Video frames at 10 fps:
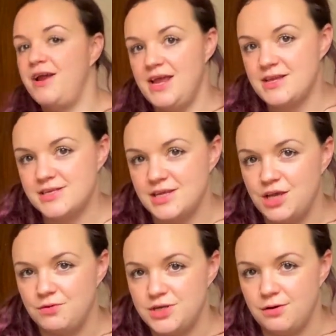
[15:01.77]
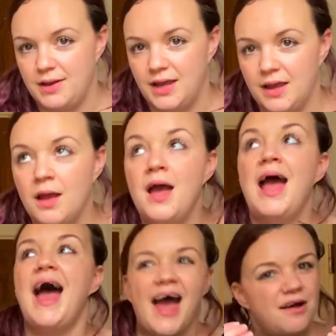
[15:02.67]
it is that you were doing?
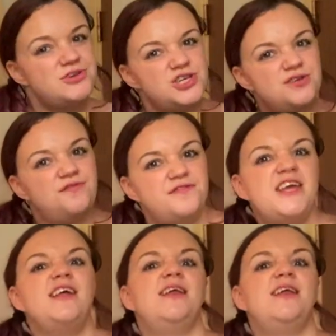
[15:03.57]
How did you feel